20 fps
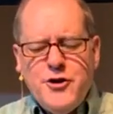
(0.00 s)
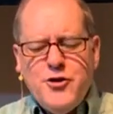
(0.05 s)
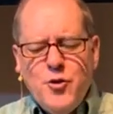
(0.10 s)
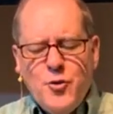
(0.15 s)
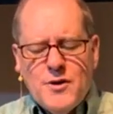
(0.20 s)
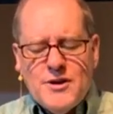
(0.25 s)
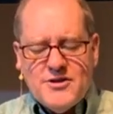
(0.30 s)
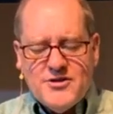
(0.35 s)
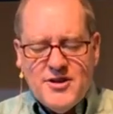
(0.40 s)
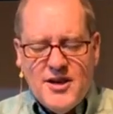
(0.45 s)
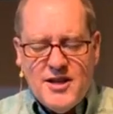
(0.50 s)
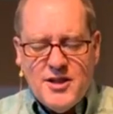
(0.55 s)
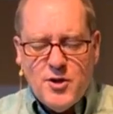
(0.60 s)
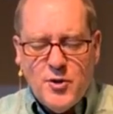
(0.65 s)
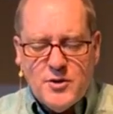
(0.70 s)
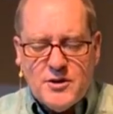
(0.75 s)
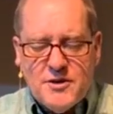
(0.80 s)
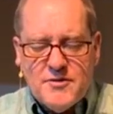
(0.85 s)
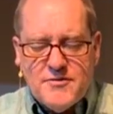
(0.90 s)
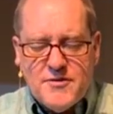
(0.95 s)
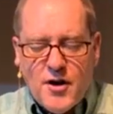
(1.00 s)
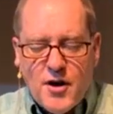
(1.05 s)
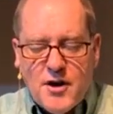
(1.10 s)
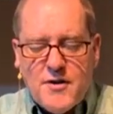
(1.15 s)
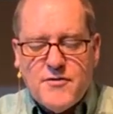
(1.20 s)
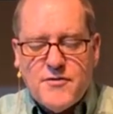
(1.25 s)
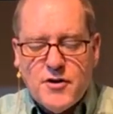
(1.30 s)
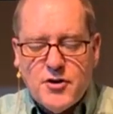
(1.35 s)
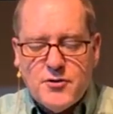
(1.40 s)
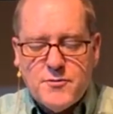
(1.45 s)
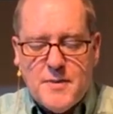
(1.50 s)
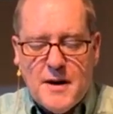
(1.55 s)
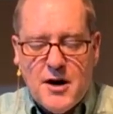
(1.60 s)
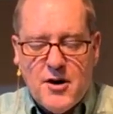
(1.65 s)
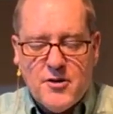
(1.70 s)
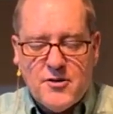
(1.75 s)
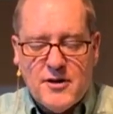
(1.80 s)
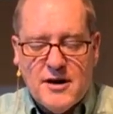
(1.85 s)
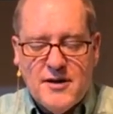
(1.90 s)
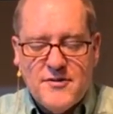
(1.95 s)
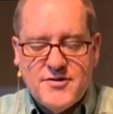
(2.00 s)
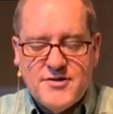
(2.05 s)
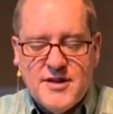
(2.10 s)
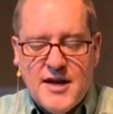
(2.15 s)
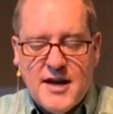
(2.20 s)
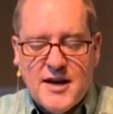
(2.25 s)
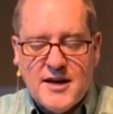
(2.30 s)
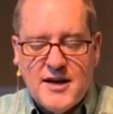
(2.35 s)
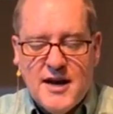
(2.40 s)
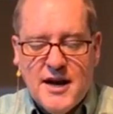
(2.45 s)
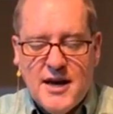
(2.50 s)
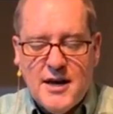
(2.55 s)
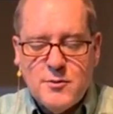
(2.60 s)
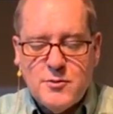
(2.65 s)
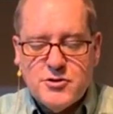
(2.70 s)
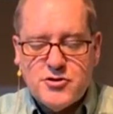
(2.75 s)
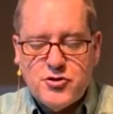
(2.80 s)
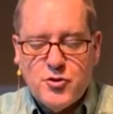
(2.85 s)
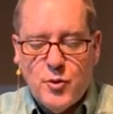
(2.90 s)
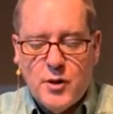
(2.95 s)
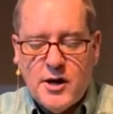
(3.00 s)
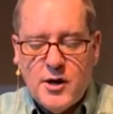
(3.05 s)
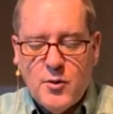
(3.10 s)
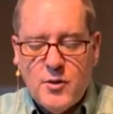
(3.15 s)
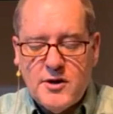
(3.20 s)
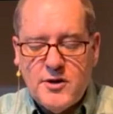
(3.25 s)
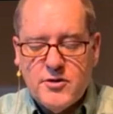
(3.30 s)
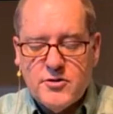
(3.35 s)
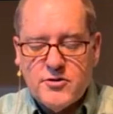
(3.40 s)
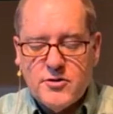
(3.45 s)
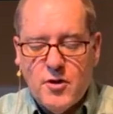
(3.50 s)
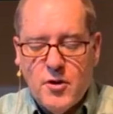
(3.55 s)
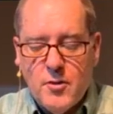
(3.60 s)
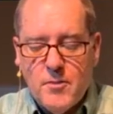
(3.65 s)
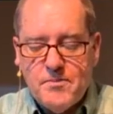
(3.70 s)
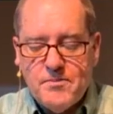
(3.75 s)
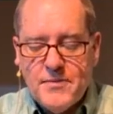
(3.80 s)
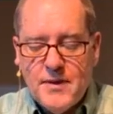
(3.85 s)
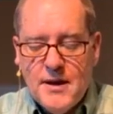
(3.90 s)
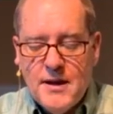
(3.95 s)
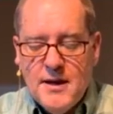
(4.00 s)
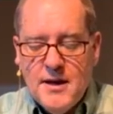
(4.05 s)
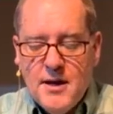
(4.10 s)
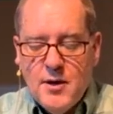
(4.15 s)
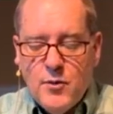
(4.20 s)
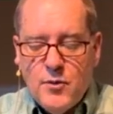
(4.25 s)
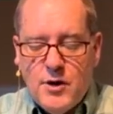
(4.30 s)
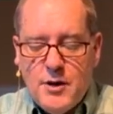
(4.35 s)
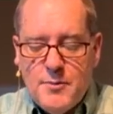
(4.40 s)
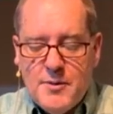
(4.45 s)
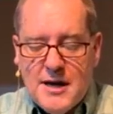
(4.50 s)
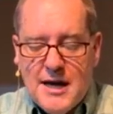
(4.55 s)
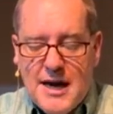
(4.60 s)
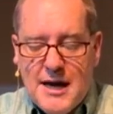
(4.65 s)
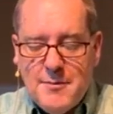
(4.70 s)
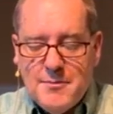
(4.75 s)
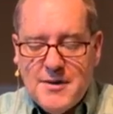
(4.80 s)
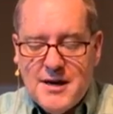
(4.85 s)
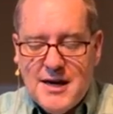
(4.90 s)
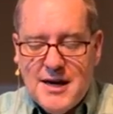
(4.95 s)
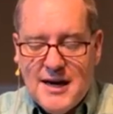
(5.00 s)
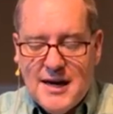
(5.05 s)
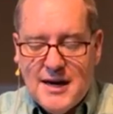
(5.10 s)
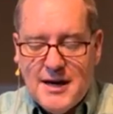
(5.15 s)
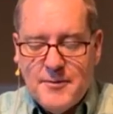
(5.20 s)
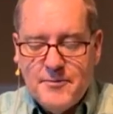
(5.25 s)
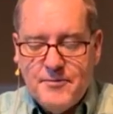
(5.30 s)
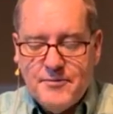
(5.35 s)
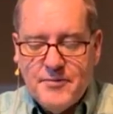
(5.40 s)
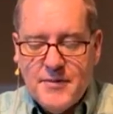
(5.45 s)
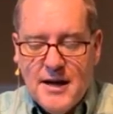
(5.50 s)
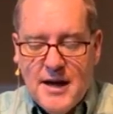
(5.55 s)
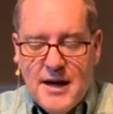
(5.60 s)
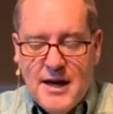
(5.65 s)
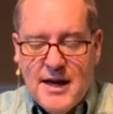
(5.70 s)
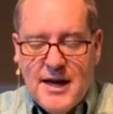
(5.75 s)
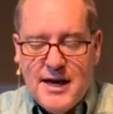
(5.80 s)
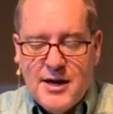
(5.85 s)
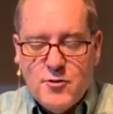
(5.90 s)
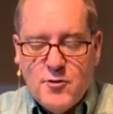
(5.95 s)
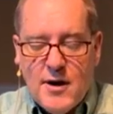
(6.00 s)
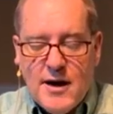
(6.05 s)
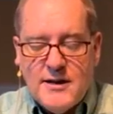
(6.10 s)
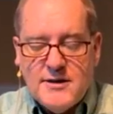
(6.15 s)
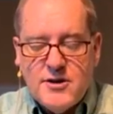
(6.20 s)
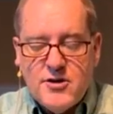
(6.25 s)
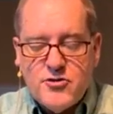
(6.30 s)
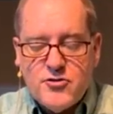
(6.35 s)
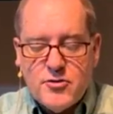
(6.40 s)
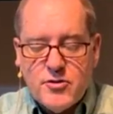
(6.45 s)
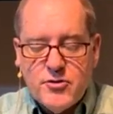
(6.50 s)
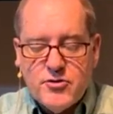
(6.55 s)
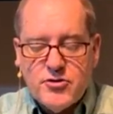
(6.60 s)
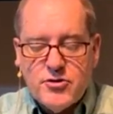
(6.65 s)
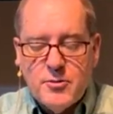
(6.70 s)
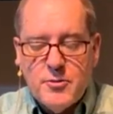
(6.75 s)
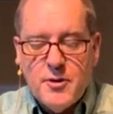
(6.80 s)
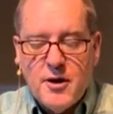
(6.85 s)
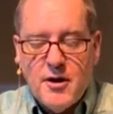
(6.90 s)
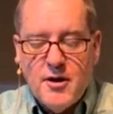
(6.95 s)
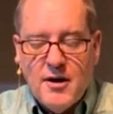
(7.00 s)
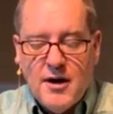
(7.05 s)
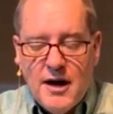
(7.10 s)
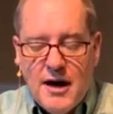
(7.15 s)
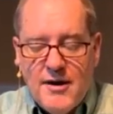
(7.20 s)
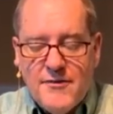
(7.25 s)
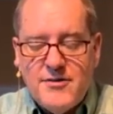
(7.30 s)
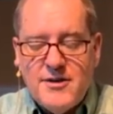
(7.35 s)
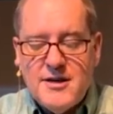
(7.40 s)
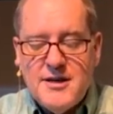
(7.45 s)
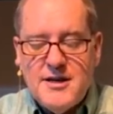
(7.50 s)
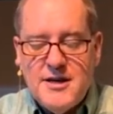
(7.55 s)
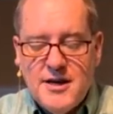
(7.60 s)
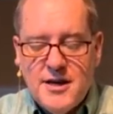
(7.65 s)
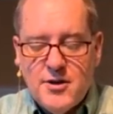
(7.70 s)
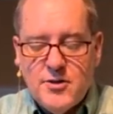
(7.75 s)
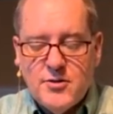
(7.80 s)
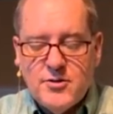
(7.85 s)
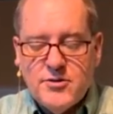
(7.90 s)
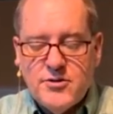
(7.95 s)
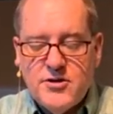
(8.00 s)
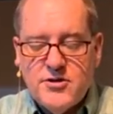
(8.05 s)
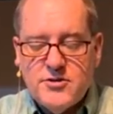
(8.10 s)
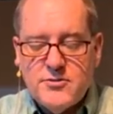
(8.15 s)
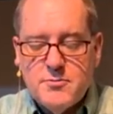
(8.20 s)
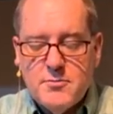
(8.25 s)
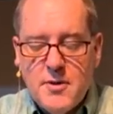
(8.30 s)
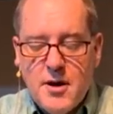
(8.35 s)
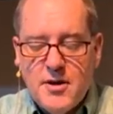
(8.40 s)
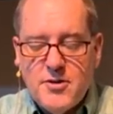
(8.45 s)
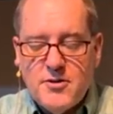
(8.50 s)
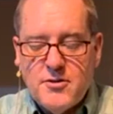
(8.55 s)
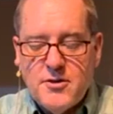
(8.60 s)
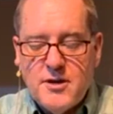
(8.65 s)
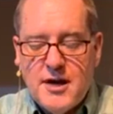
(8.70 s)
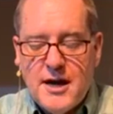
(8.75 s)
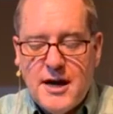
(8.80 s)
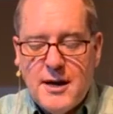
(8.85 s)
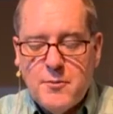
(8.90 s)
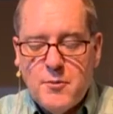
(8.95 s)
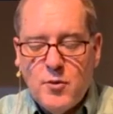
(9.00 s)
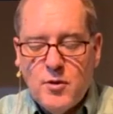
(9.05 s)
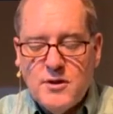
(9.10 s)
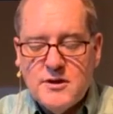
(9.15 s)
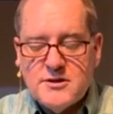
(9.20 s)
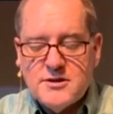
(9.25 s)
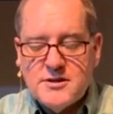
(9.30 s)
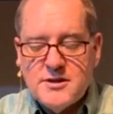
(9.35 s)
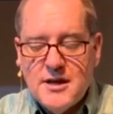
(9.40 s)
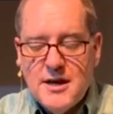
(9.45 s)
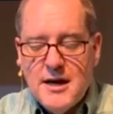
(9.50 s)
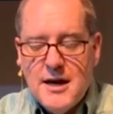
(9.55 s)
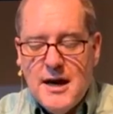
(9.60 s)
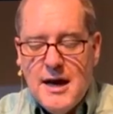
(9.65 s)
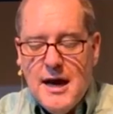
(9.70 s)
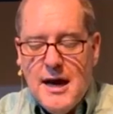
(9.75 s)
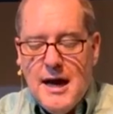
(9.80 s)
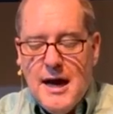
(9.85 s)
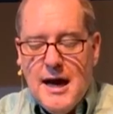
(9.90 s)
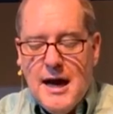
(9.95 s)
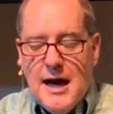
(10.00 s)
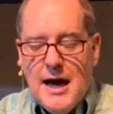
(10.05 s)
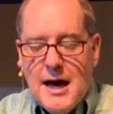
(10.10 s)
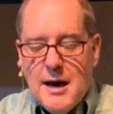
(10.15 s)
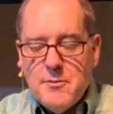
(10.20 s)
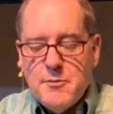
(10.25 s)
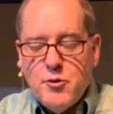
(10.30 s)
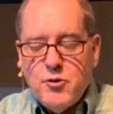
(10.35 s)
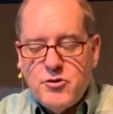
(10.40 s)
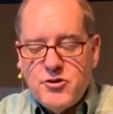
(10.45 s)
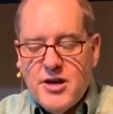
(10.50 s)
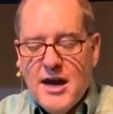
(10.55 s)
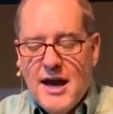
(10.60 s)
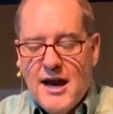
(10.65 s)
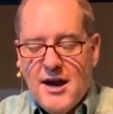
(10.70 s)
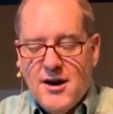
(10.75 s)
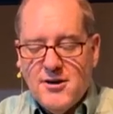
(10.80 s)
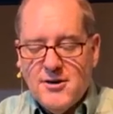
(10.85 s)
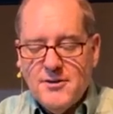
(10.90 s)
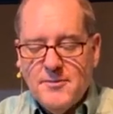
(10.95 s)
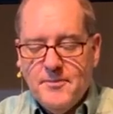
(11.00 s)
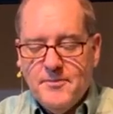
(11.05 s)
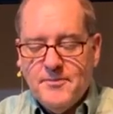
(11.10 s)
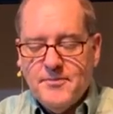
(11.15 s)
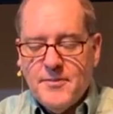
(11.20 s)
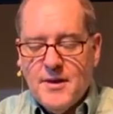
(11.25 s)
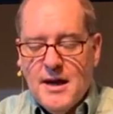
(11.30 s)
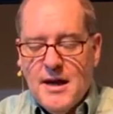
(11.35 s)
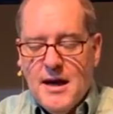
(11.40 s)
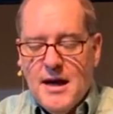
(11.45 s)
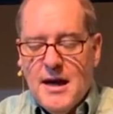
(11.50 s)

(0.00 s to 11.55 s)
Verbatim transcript: I do want to say, though, at the very first paragraph, Zedekiah was 21 years old when he became king, and he reigned in Jerusalem 11 years. His mother name was Hamutal.